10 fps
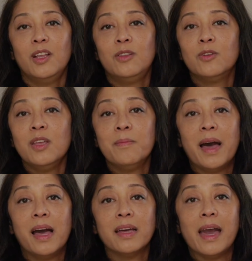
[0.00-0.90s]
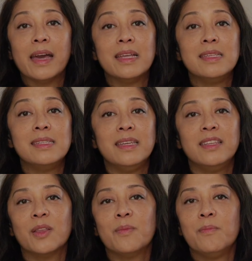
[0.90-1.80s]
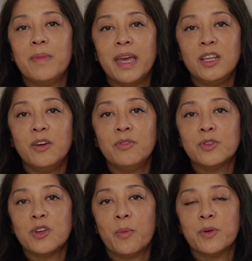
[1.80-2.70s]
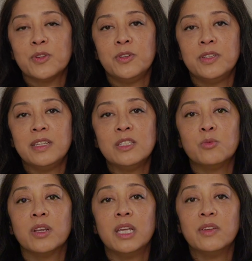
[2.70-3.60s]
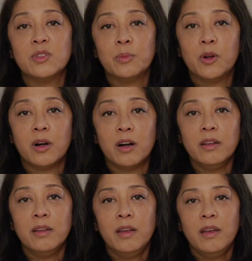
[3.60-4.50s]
Looking back, I can see that many of those opportunities were gifts from God